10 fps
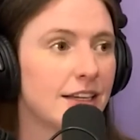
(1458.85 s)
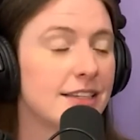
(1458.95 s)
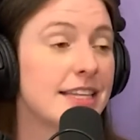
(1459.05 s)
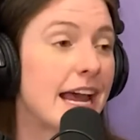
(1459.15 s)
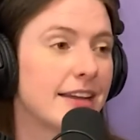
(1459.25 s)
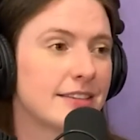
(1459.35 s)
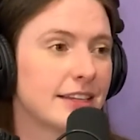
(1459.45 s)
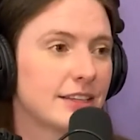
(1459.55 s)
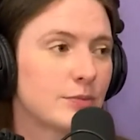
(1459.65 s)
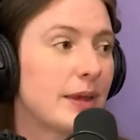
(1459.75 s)

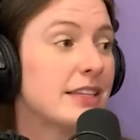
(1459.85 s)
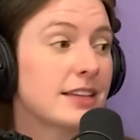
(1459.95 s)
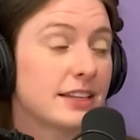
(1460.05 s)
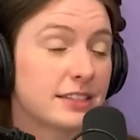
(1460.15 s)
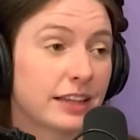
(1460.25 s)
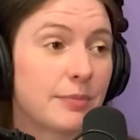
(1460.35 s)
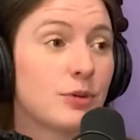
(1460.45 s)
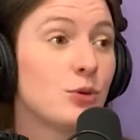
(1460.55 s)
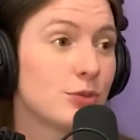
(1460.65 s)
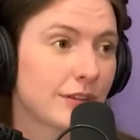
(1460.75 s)
statuses based on celeb
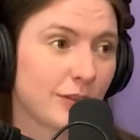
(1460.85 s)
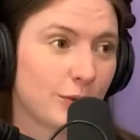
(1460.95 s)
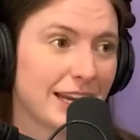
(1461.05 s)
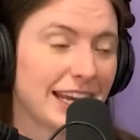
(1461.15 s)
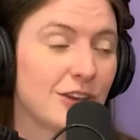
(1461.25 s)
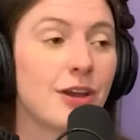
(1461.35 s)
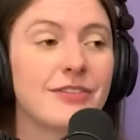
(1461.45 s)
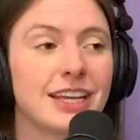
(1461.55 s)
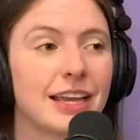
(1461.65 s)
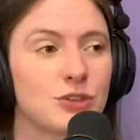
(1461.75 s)
news of the week, and you
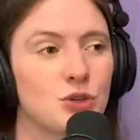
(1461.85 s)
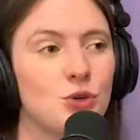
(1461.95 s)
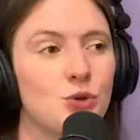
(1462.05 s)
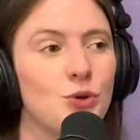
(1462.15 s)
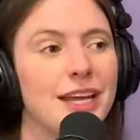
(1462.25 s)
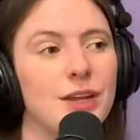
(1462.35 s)
have to guess who it